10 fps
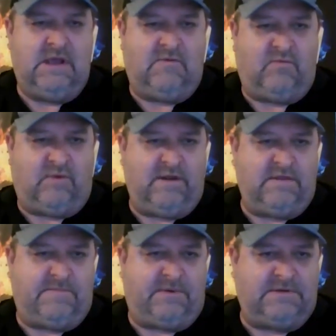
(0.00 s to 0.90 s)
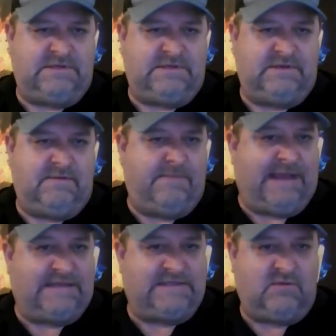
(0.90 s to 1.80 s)
of where the person
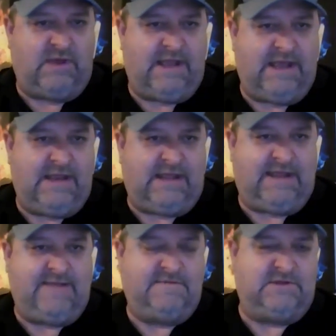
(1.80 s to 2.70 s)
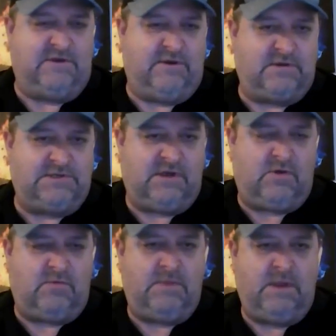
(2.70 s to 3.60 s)
passed away, like it was in a nursing
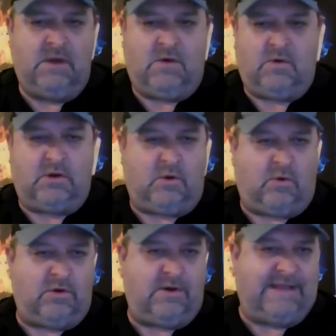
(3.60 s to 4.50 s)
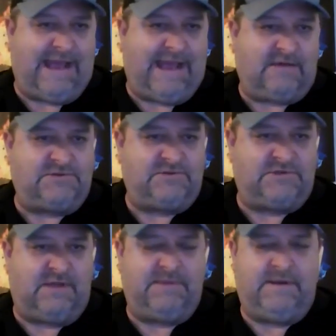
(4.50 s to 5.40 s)
home or a coroner at the house or
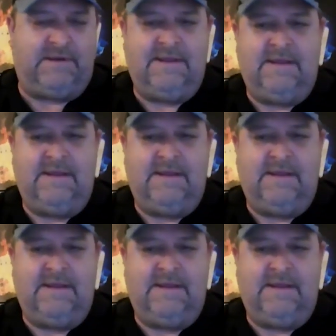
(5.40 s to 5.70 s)
something,